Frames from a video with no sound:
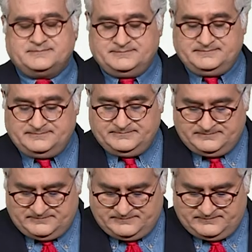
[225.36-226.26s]

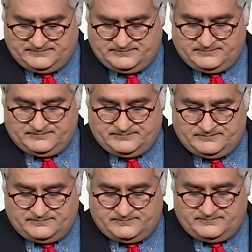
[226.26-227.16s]

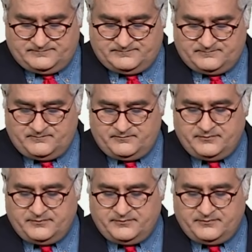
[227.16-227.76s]
Nothing is said.